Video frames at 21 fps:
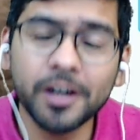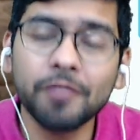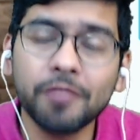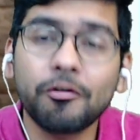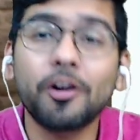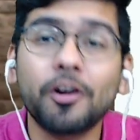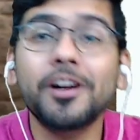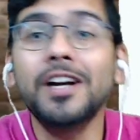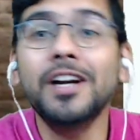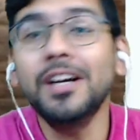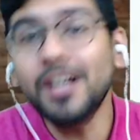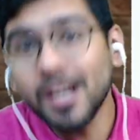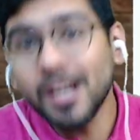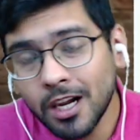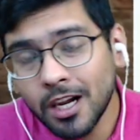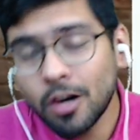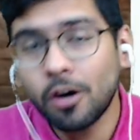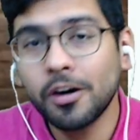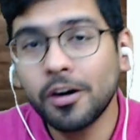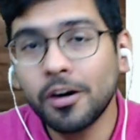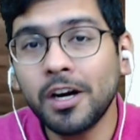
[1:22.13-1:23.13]
For internal
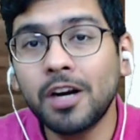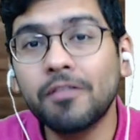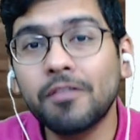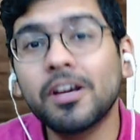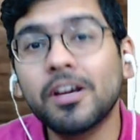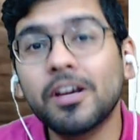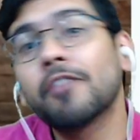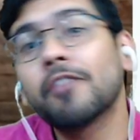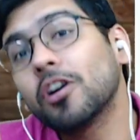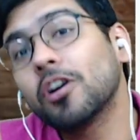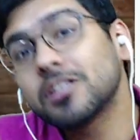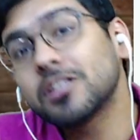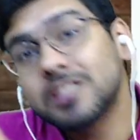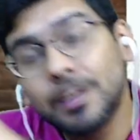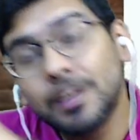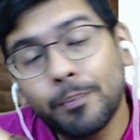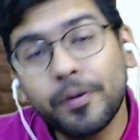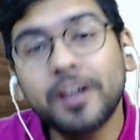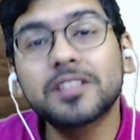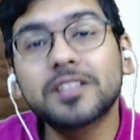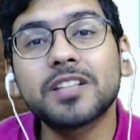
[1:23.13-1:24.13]
audit, we have got
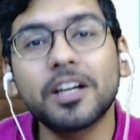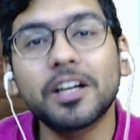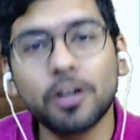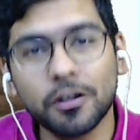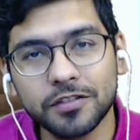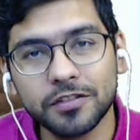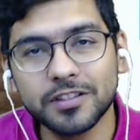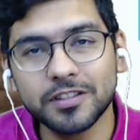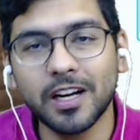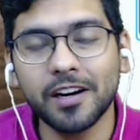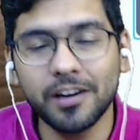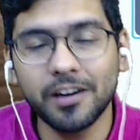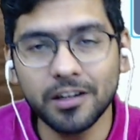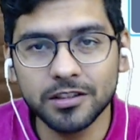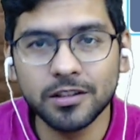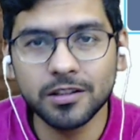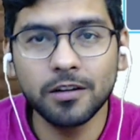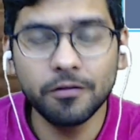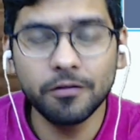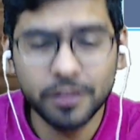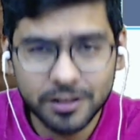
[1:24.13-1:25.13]
separate set of standards
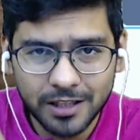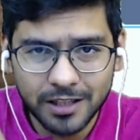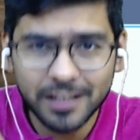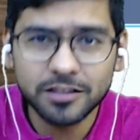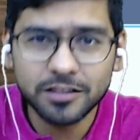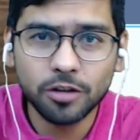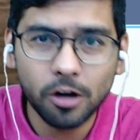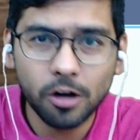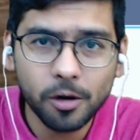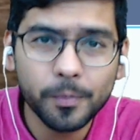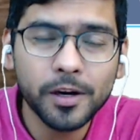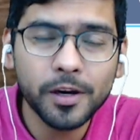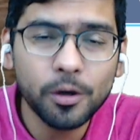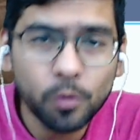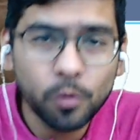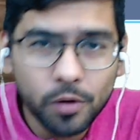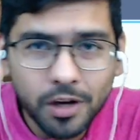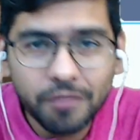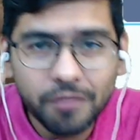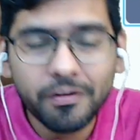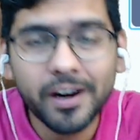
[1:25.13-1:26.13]
which has not been
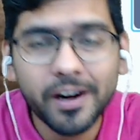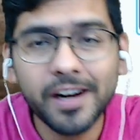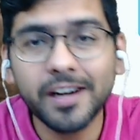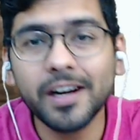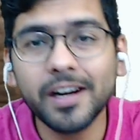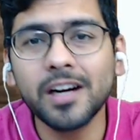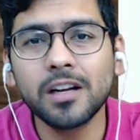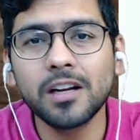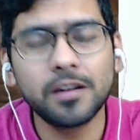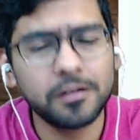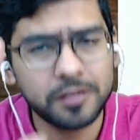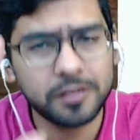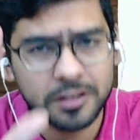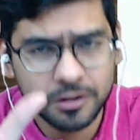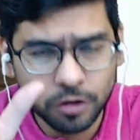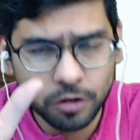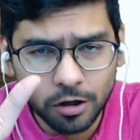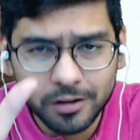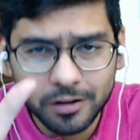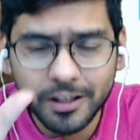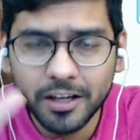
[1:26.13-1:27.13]
notified yet, which is
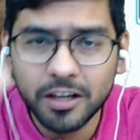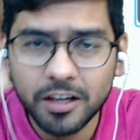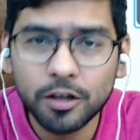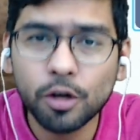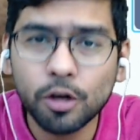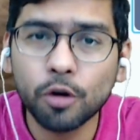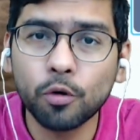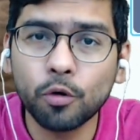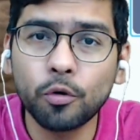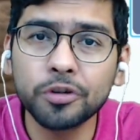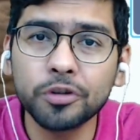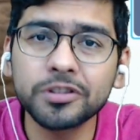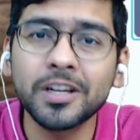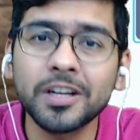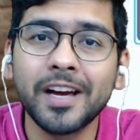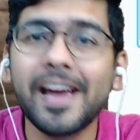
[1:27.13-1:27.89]
not there in your course.